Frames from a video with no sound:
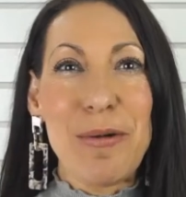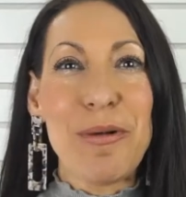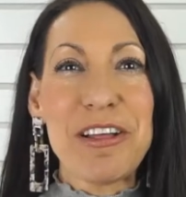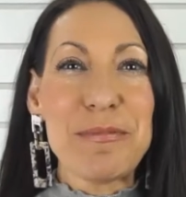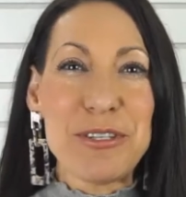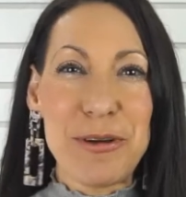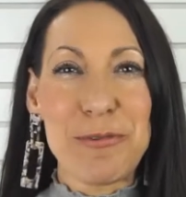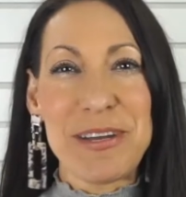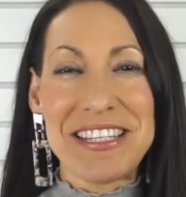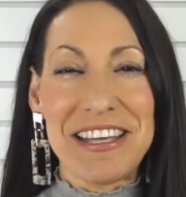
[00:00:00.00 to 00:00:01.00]
Welcome to
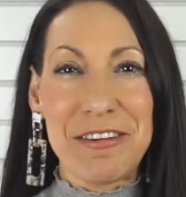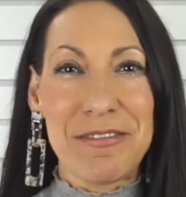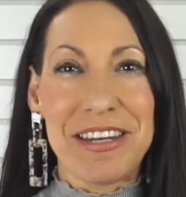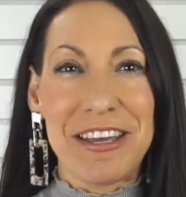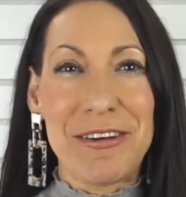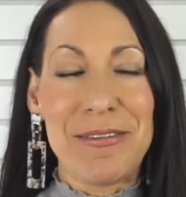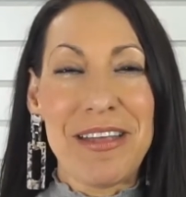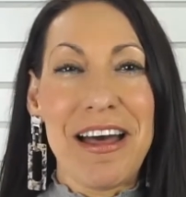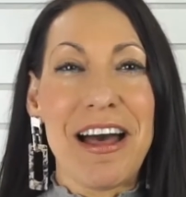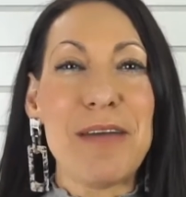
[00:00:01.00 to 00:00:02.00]
our retailer video.
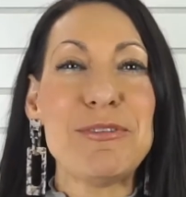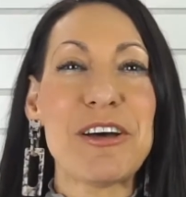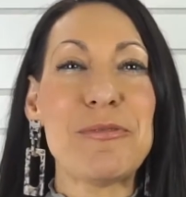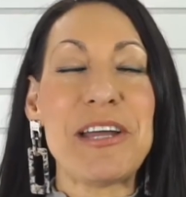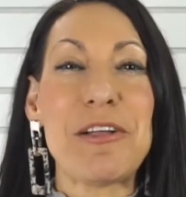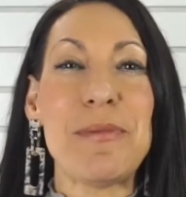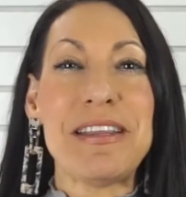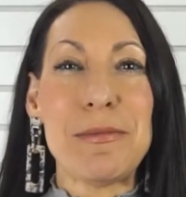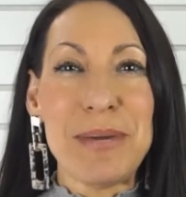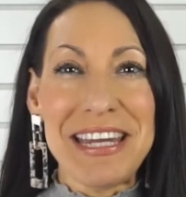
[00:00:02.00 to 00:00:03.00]
I'm Dawn
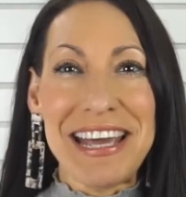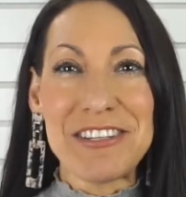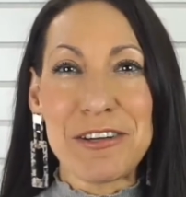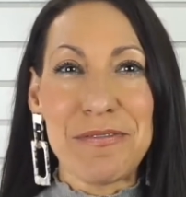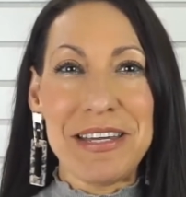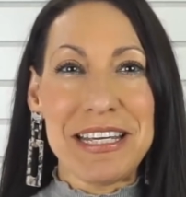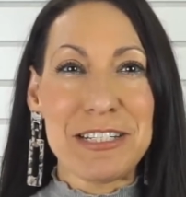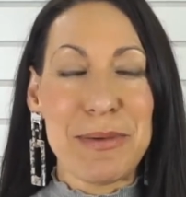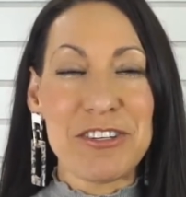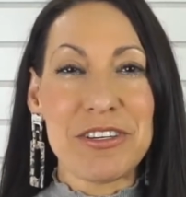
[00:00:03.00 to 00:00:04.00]
Winkelmann, the pediatric feeding
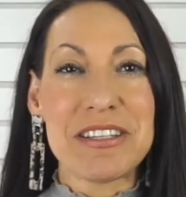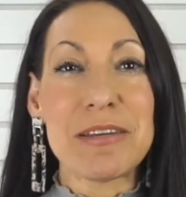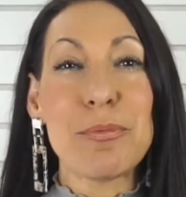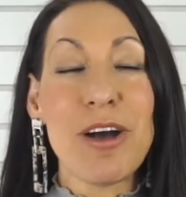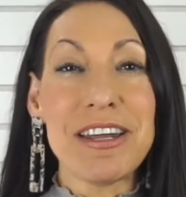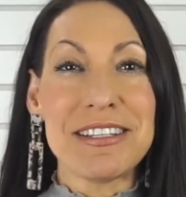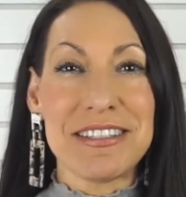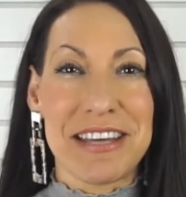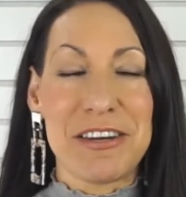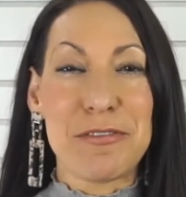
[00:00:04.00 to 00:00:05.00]
specialist and product
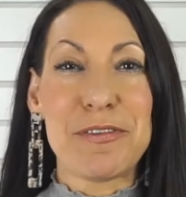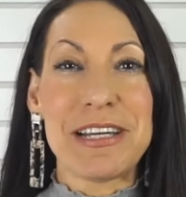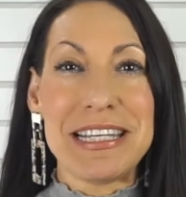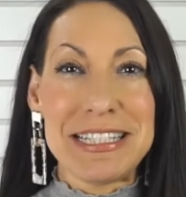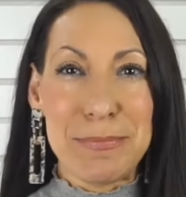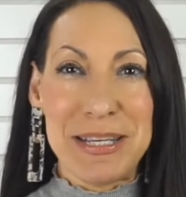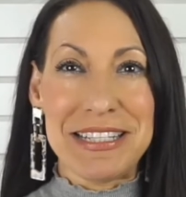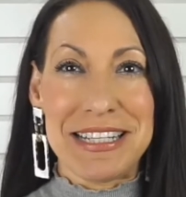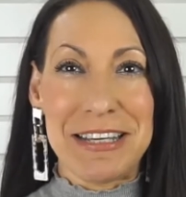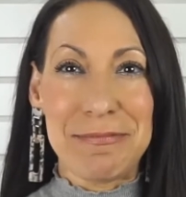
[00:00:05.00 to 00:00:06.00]
designer for
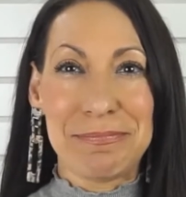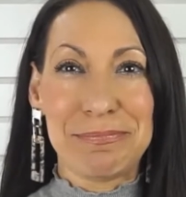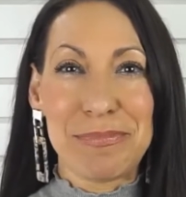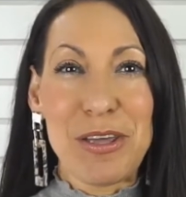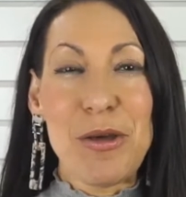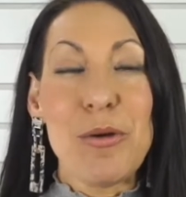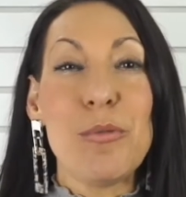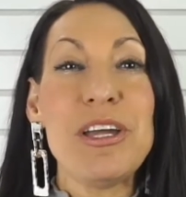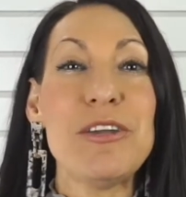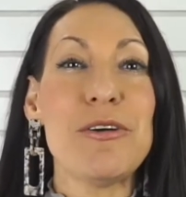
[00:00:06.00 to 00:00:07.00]
ezpz.
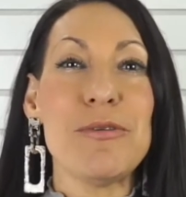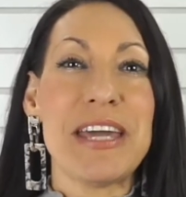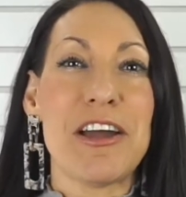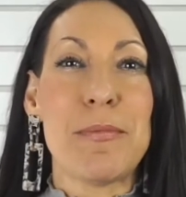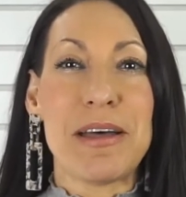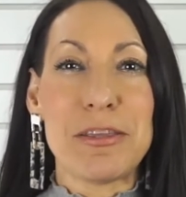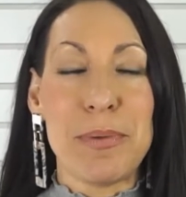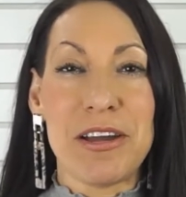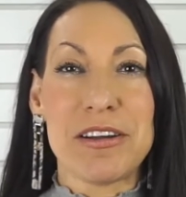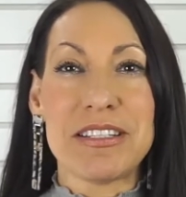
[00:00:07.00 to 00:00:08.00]
We know you care about the
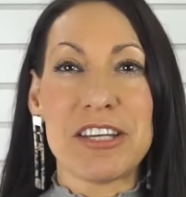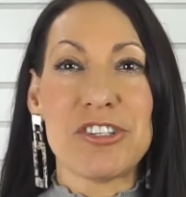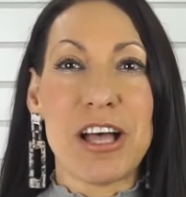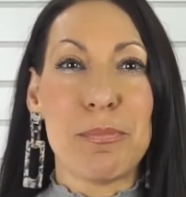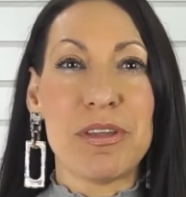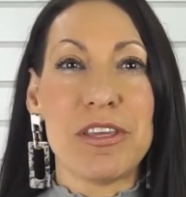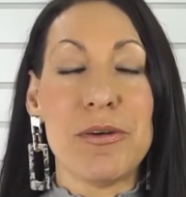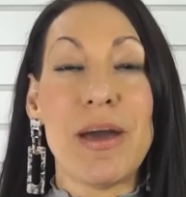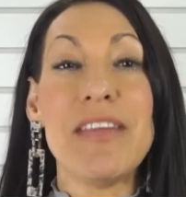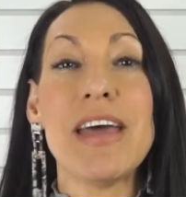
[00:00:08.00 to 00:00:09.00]
parents that shop with
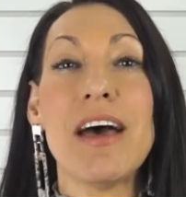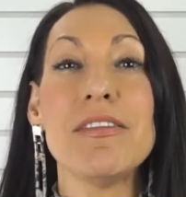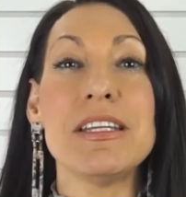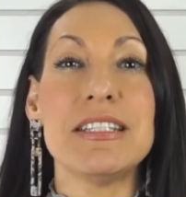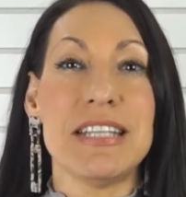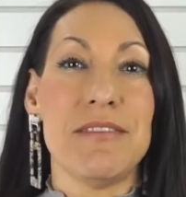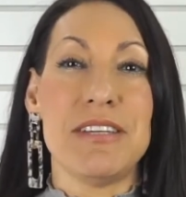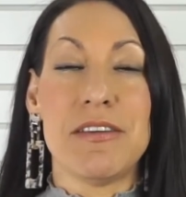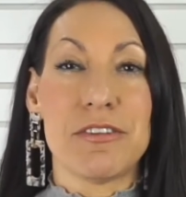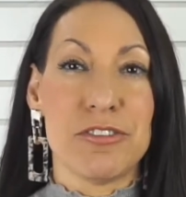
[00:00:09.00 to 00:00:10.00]
you and the health and
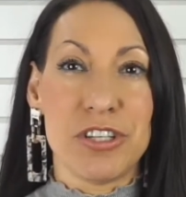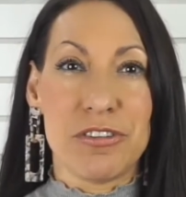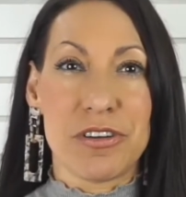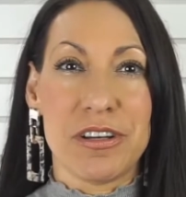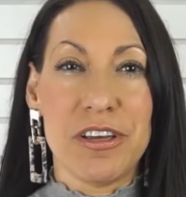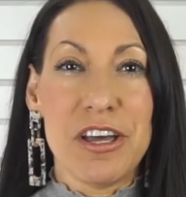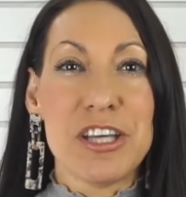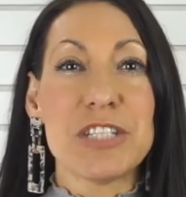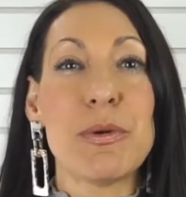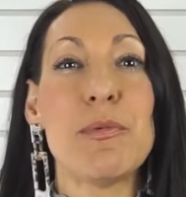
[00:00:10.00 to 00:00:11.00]
safety of their children,
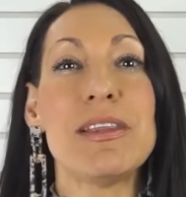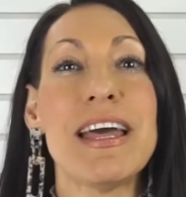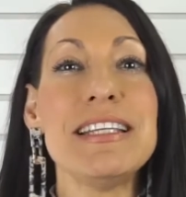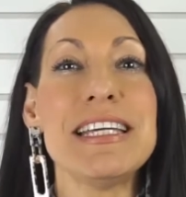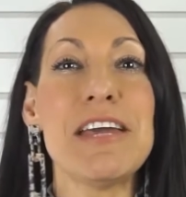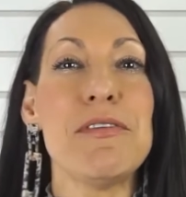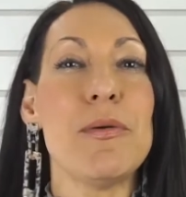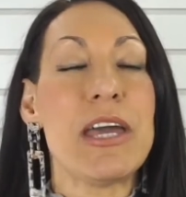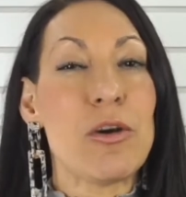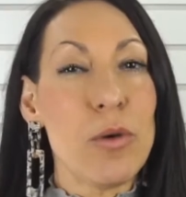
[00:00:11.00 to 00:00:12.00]
so we would like to give you
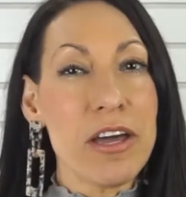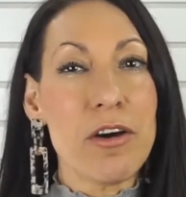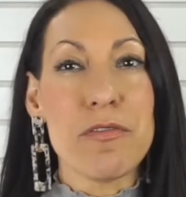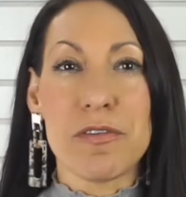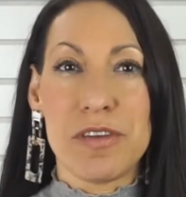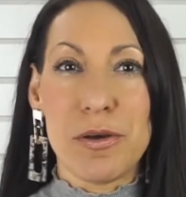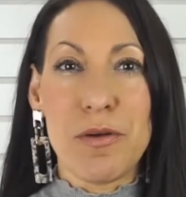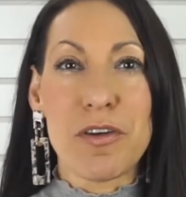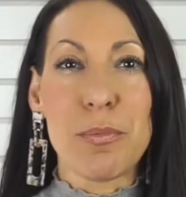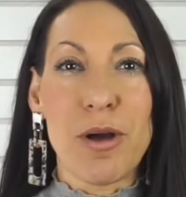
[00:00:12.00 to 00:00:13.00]
a quick overview
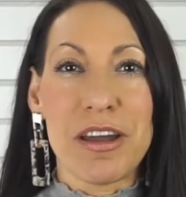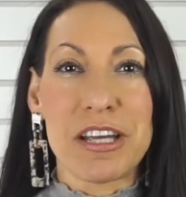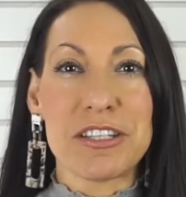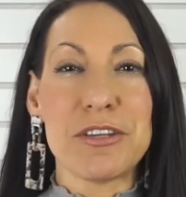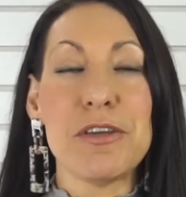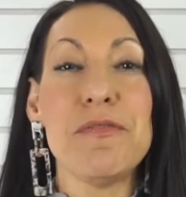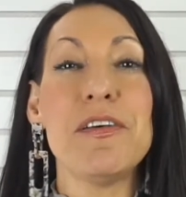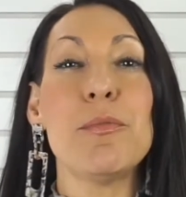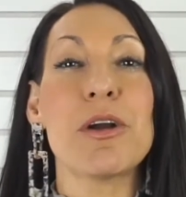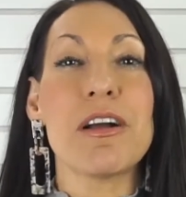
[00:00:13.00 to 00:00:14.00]
of our products so you
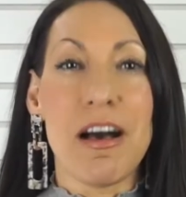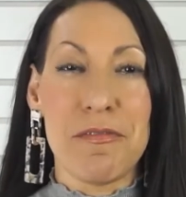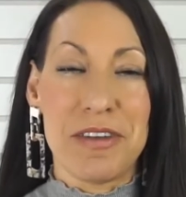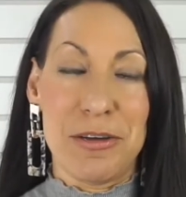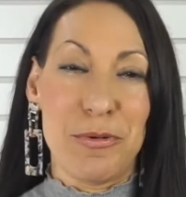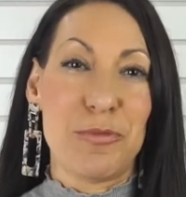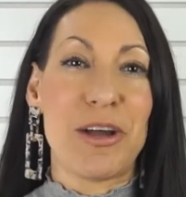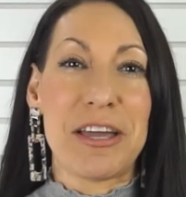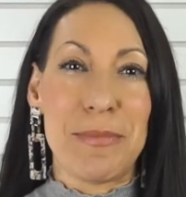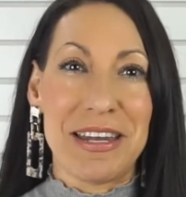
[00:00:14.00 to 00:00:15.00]
feel more confident when
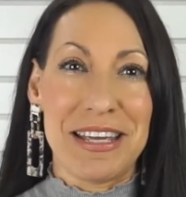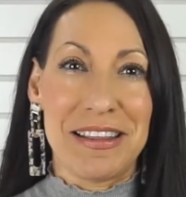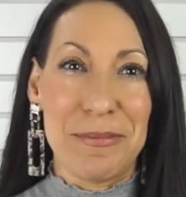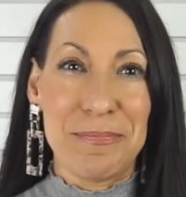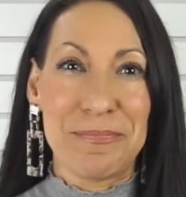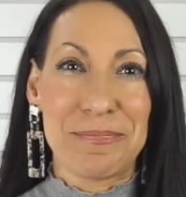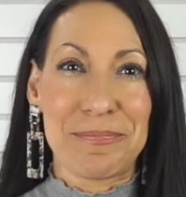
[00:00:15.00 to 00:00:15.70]
recommending them.